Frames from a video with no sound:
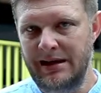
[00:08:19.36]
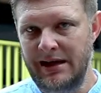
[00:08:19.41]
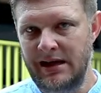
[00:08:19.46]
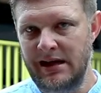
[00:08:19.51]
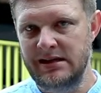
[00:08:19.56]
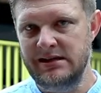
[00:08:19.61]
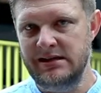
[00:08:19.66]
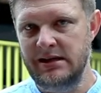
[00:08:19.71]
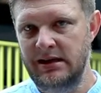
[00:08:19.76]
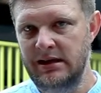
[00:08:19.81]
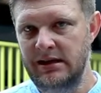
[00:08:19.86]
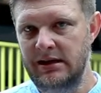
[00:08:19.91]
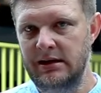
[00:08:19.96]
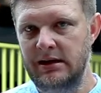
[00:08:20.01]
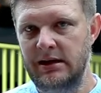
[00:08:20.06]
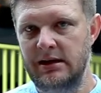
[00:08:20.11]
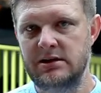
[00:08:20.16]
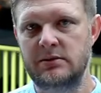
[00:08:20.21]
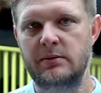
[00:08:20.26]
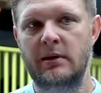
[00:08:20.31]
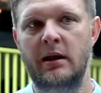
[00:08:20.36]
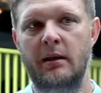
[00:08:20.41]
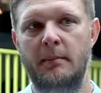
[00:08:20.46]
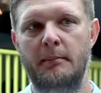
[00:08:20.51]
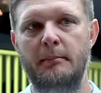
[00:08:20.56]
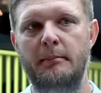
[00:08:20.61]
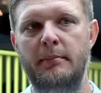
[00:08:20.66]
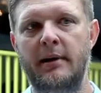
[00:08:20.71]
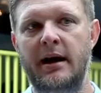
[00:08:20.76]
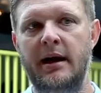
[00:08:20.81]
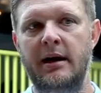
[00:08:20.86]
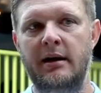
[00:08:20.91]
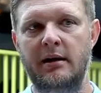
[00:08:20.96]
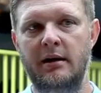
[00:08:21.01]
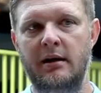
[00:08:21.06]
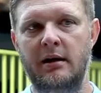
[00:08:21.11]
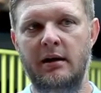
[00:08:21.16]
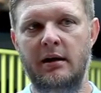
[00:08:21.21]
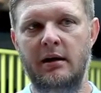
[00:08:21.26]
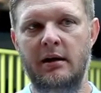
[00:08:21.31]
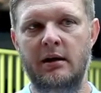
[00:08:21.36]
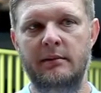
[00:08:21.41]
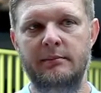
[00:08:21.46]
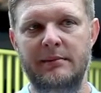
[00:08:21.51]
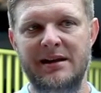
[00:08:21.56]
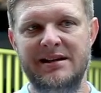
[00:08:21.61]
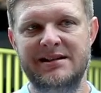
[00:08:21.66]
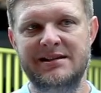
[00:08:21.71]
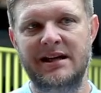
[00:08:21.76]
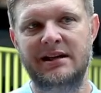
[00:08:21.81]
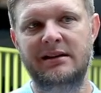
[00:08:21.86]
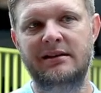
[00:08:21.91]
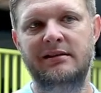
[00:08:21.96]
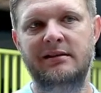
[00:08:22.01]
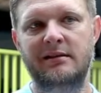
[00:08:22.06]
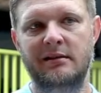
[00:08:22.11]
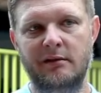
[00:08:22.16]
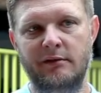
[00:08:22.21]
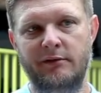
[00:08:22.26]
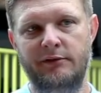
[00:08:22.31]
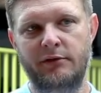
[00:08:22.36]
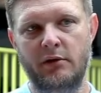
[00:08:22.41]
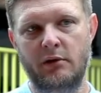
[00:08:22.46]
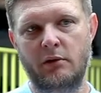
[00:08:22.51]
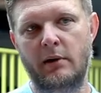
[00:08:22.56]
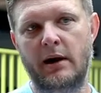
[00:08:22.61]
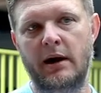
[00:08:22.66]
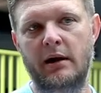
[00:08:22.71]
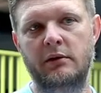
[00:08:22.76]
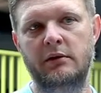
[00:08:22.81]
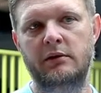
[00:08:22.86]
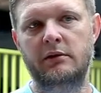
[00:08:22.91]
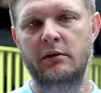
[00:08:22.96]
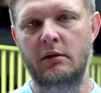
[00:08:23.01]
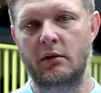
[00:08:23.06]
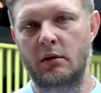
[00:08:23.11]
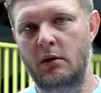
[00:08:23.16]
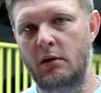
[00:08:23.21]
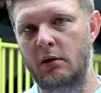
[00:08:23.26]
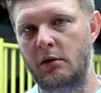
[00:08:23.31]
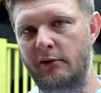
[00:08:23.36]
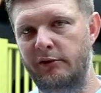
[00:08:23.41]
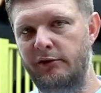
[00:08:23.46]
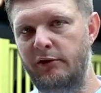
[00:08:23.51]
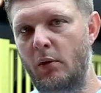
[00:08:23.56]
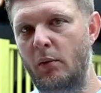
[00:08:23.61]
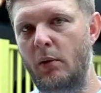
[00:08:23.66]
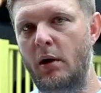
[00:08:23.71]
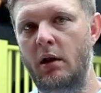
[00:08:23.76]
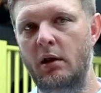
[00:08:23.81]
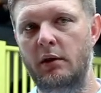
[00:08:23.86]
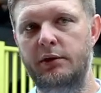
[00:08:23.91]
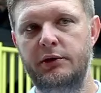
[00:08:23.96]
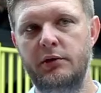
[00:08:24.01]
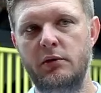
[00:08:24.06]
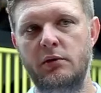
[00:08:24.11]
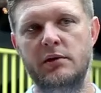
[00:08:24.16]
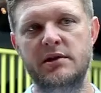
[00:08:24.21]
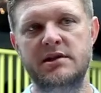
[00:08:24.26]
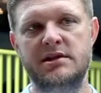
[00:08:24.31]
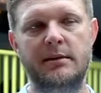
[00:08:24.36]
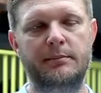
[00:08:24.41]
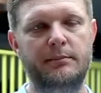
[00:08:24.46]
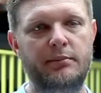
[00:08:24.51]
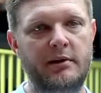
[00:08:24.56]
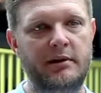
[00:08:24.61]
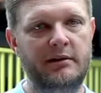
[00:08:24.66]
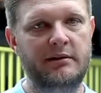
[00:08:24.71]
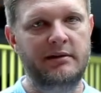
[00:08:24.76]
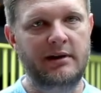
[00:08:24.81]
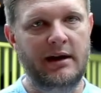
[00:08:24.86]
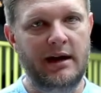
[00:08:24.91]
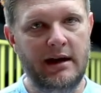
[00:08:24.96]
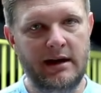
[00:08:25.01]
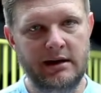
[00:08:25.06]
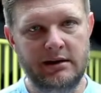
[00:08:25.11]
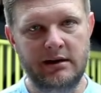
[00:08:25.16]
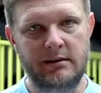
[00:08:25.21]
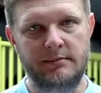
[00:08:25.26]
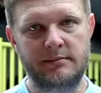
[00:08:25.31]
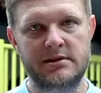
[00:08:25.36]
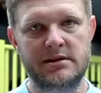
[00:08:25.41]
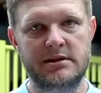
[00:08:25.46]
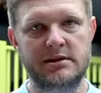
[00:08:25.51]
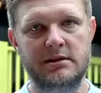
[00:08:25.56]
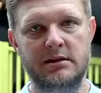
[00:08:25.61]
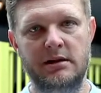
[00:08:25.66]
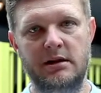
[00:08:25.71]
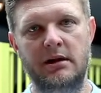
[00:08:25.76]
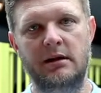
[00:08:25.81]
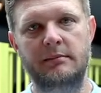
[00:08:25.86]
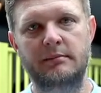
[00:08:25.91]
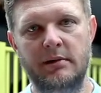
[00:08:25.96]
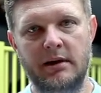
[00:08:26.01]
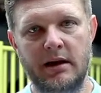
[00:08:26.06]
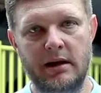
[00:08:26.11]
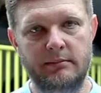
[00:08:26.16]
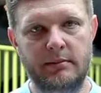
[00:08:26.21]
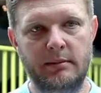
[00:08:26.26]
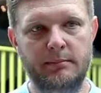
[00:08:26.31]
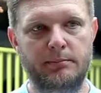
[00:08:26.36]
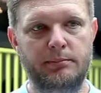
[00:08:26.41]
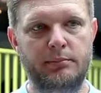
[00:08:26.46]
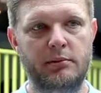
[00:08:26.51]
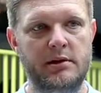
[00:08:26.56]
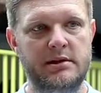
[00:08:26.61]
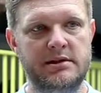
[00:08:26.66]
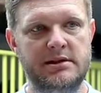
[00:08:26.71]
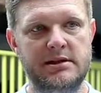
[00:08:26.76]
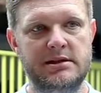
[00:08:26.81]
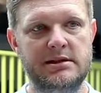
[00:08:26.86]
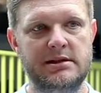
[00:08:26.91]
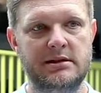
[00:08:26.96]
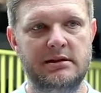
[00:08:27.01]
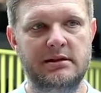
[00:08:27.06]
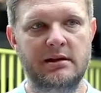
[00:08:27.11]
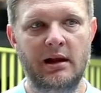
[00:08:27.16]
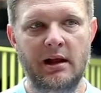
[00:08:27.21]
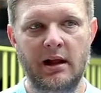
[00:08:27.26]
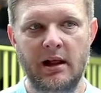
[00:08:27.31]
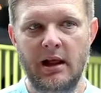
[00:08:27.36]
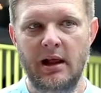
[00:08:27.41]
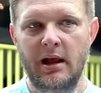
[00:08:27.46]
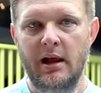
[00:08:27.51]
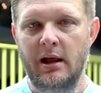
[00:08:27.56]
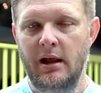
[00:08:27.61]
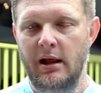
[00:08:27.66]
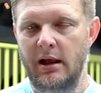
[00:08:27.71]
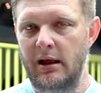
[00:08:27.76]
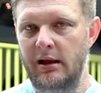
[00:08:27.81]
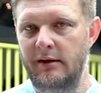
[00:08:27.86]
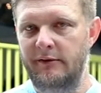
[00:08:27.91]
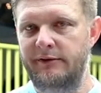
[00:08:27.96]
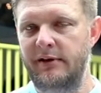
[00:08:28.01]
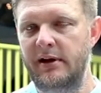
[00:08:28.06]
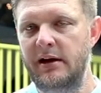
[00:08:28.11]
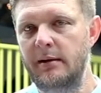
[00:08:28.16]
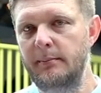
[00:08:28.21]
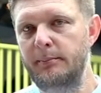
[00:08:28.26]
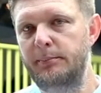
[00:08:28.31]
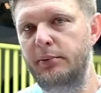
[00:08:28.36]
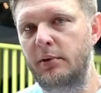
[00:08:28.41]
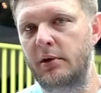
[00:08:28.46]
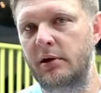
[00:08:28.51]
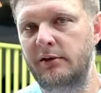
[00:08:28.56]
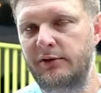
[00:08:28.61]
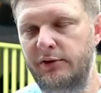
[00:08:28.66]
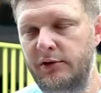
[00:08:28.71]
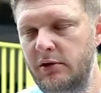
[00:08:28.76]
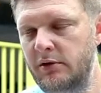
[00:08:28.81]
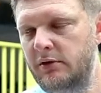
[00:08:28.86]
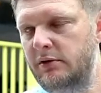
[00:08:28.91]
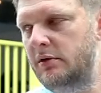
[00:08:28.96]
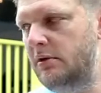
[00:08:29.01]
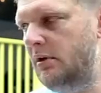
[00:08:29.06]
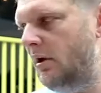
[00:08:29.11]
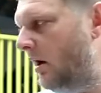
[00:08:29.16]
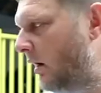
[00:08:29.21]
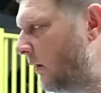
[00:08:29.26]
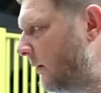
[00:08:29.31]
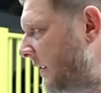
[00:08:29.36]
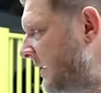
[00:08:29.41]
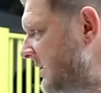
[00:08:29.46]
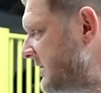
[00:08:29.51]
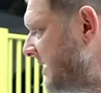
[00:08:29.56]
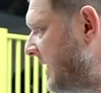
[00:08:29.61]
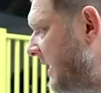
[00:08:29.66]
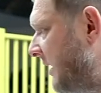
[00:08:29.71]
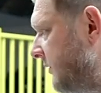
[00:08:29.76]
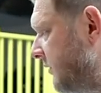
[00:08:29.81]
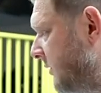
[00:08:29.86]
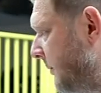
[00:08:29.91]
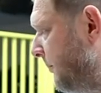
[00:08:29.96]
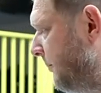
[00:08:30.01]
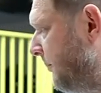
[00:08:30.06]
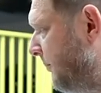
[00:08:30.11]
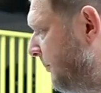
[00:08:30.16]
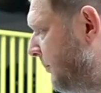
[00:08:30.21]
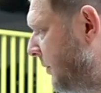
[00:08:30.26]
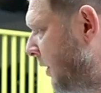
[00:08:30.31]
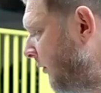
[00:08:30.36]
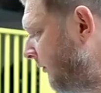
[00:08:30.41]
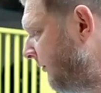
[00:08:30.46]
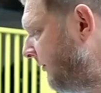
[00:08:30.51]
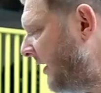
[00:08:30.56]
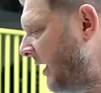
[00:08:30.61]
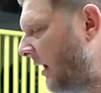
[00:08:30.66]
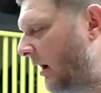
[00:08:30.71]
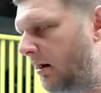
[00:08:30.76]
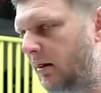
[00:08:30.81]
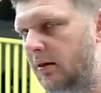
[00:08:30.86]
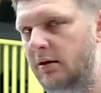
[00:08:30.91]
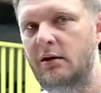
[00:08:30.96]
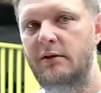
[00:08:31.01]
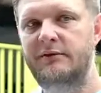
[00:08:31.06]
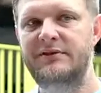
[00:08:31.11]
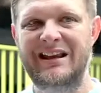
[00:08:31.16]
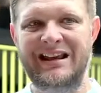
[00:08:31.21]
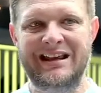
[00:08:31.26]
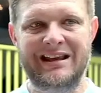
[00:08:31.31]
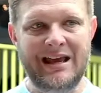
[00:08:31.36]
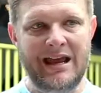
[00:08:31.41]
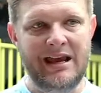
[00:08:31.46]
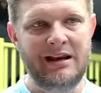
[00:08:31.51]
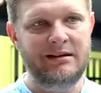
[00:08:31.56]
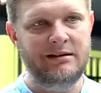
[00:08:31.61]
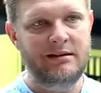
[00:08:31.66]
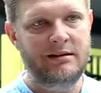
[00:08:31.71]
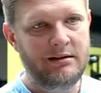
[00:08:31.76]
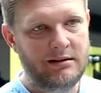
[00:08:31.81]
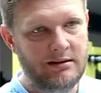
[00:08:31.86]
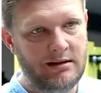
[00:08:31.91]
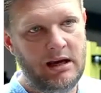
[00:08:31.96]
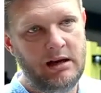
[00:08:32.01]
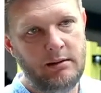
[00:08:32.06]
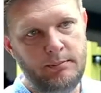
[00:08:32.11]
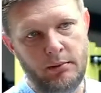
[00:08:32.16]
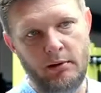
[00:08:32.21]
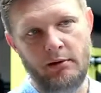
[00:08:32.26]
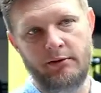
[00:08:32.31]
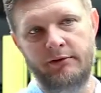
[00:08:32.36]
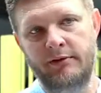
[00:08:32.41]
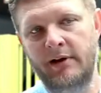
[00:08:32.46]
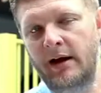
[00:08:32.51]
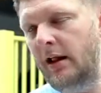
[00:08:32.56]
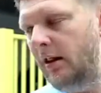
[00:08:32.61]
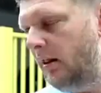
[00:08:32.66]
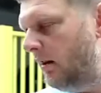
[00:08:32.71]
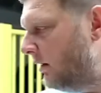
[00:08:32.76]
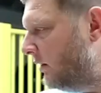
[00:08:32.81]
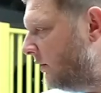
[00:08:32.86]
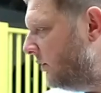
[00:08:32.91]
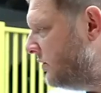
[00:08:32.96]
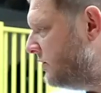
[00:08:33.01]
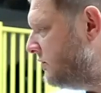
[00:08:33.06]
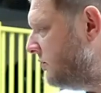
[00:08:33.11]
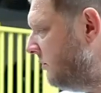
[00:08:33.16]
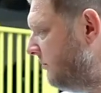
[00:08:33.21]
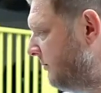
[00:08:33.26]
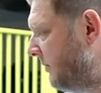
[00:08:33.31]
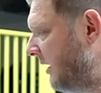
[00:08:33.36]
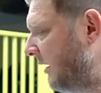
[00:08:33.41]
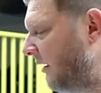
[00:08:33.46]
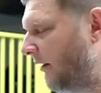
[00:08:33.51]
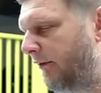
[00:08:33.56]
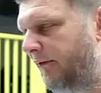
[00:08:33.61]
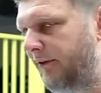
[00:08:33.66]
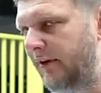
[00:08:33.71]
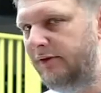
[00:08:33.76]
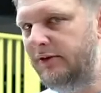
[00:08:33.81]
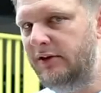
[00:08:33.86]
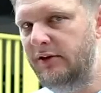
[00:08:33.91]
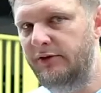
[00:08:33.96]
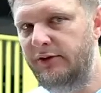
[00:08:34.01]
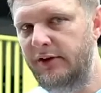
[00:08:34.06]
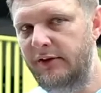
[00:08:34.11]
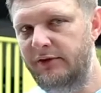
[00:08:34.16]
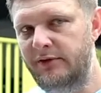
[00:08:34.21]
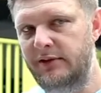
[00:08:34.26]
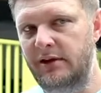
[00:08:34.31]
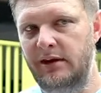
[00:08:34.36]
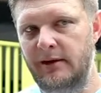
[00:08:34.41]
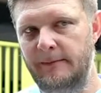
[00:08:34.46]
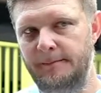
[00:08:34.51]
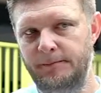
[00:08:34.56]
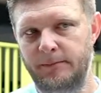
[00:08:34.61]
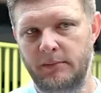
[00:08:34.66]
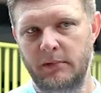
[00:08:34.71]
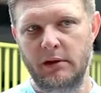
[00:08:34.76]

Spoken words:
easily as well buy a set for ground or for wall. Two separate items can be purchased. Very important for you to know is that the profile of the gate profile should be 50-50